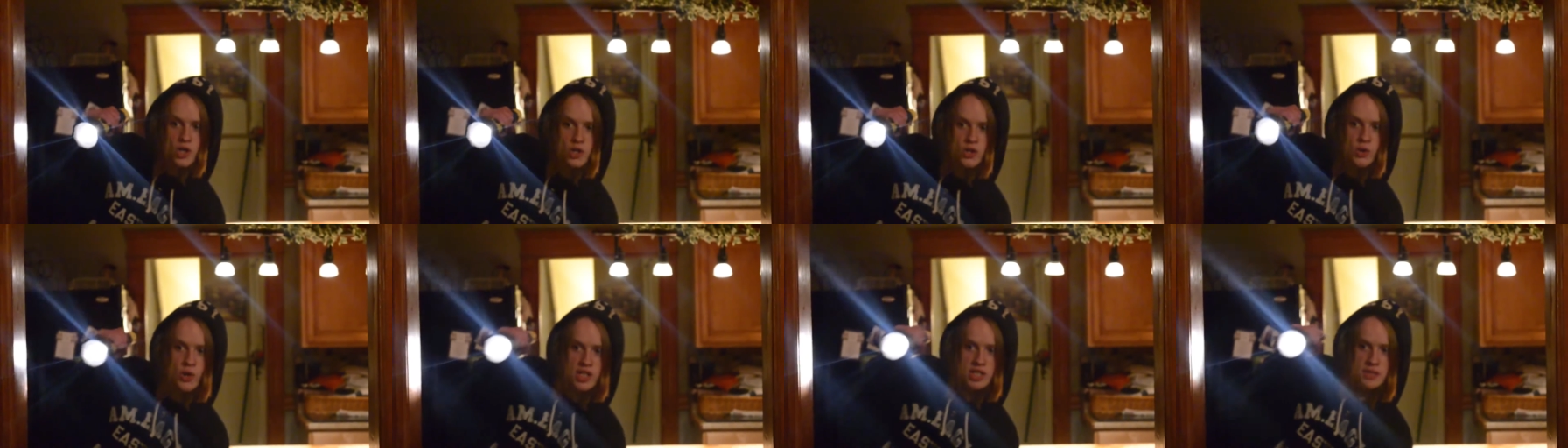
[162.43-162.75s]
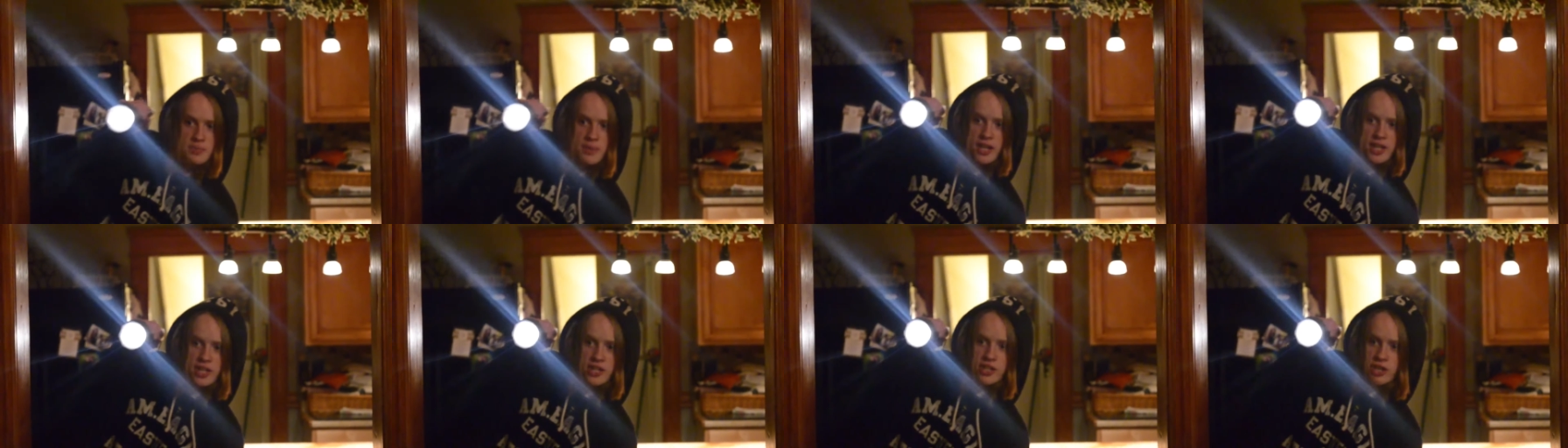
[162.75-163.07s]
Do I
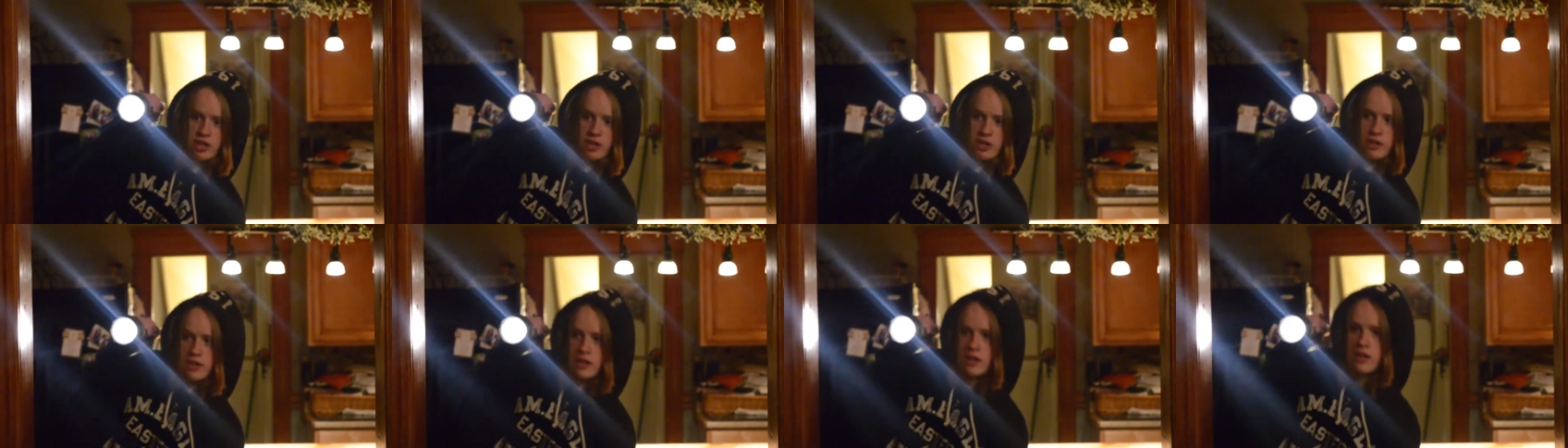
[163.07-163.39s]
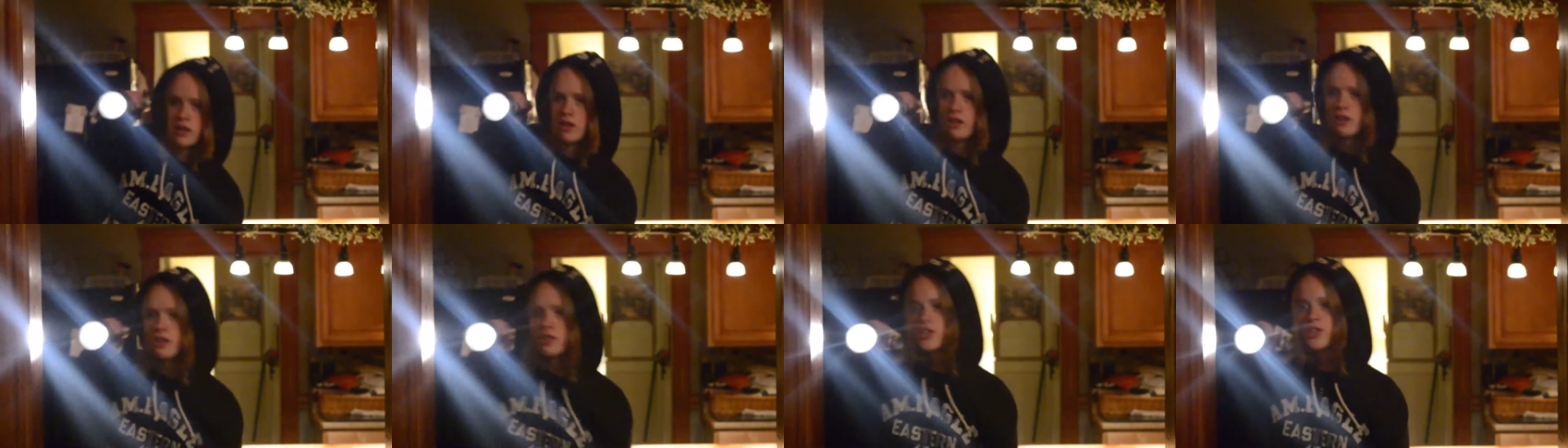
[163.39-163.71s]
smell a nerd?
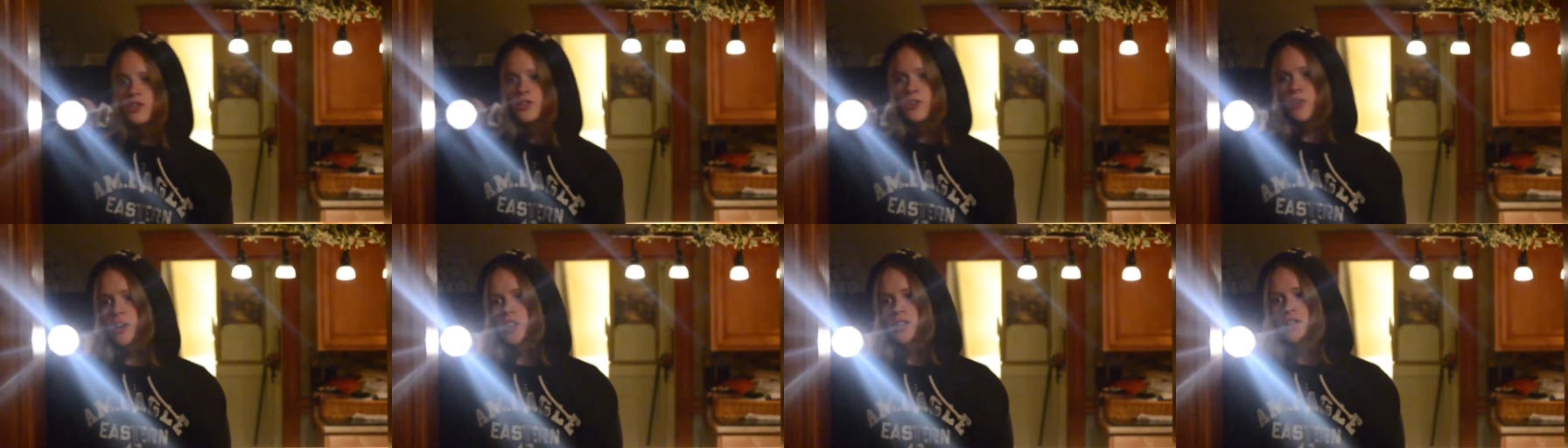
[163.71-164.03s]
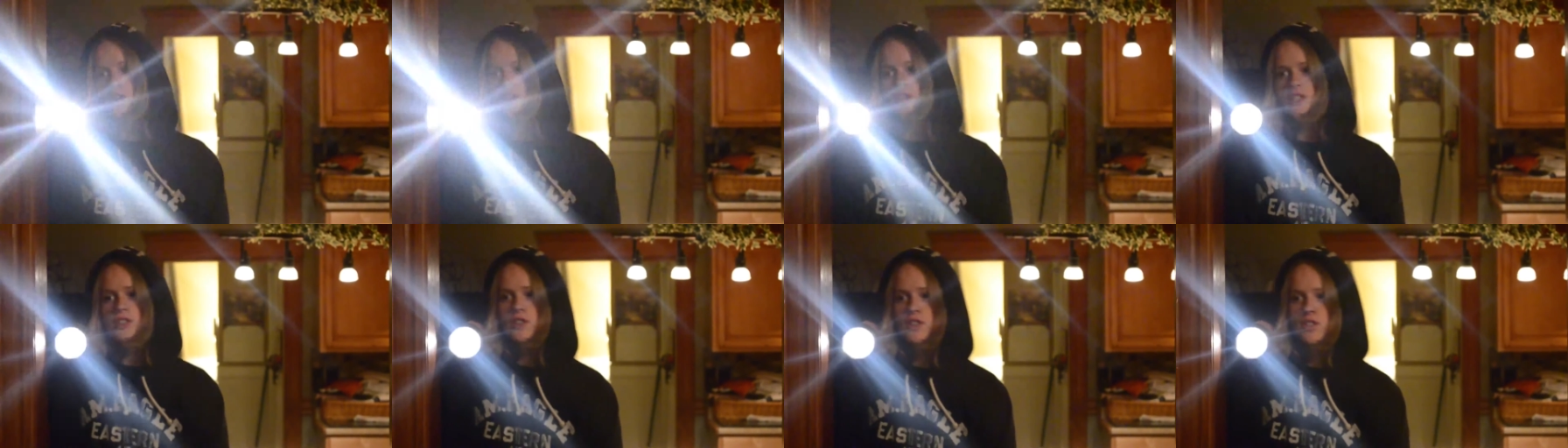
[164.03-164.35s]
Do it,
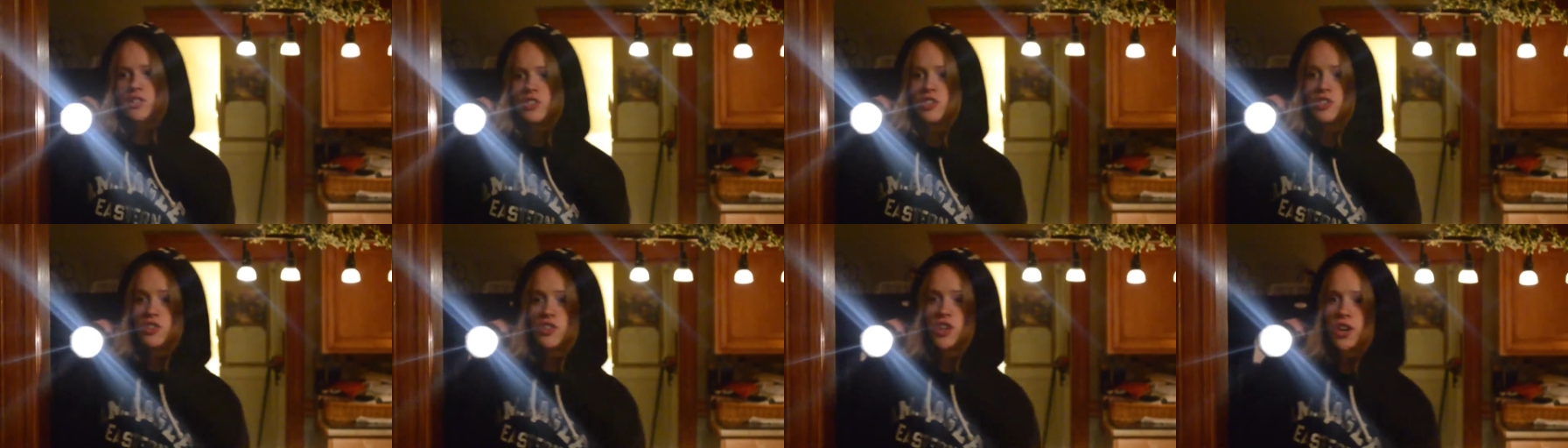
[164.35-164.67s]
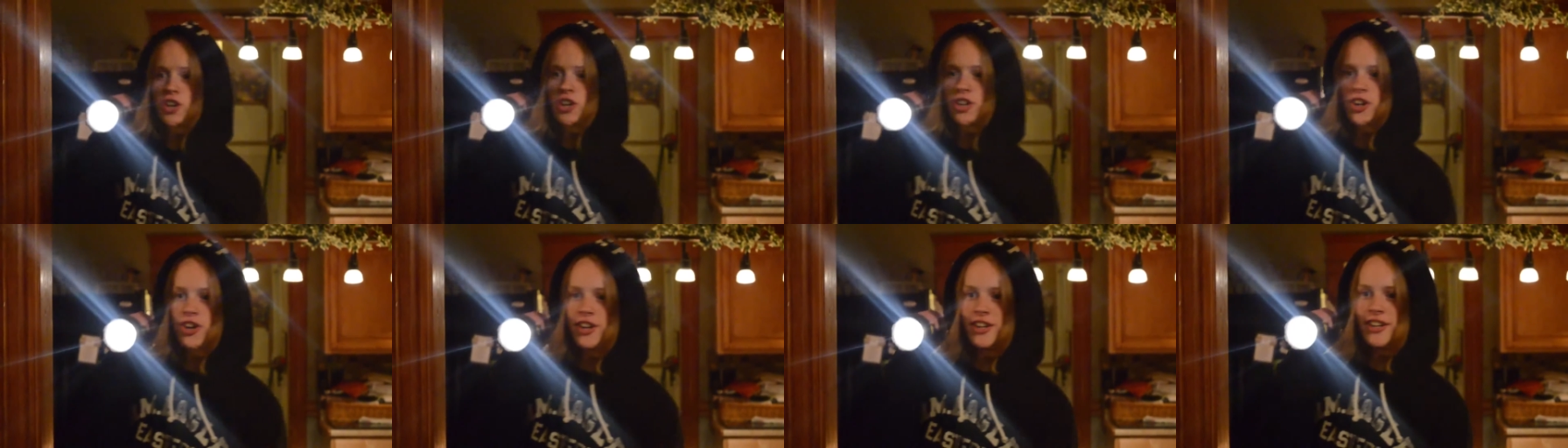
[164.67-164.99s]
do I do it? Nerd
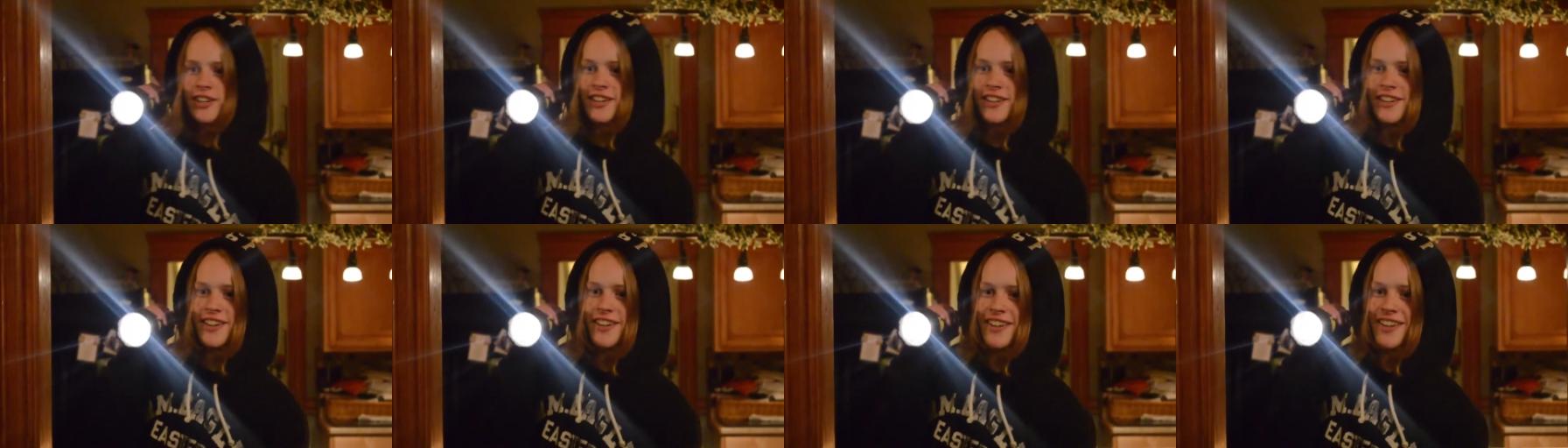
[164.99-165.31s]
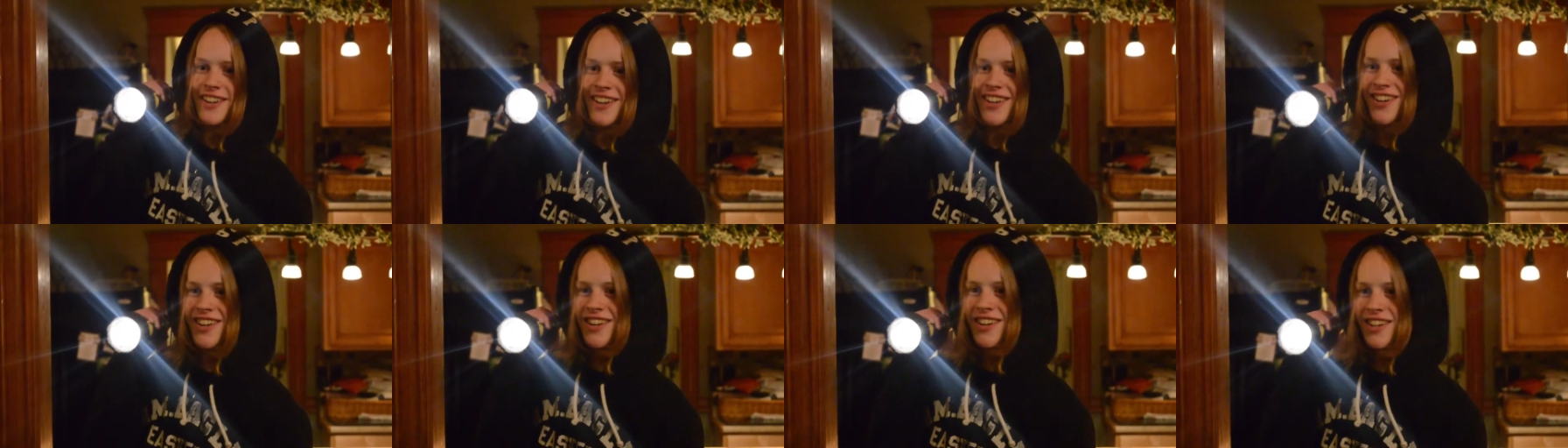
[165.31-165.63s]
alert!
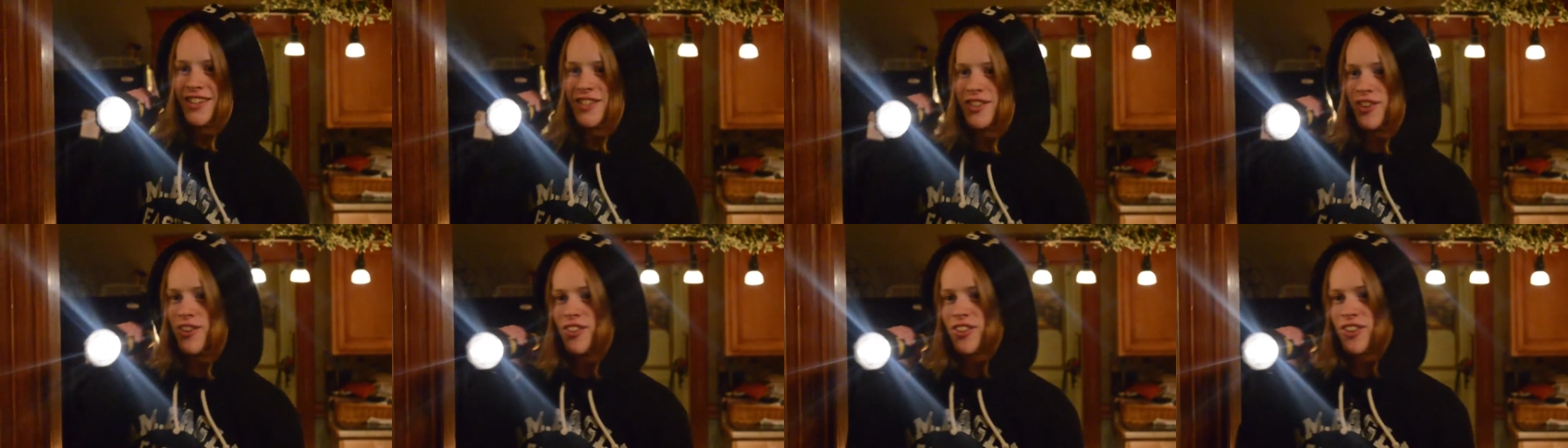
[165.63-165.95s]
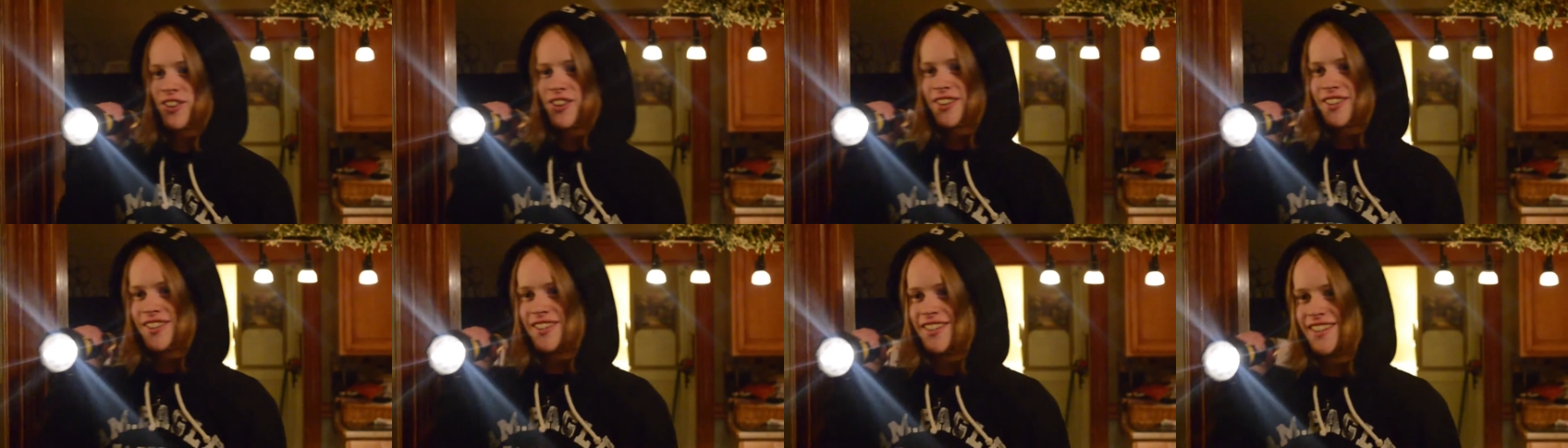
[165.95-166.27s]
Nerd
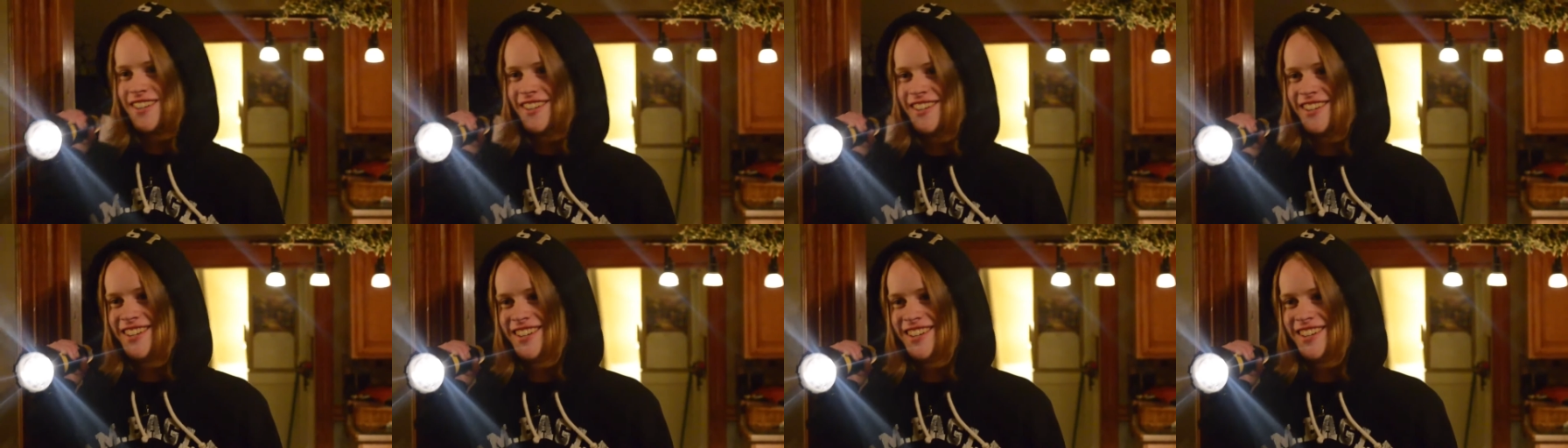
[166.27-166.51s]
alert.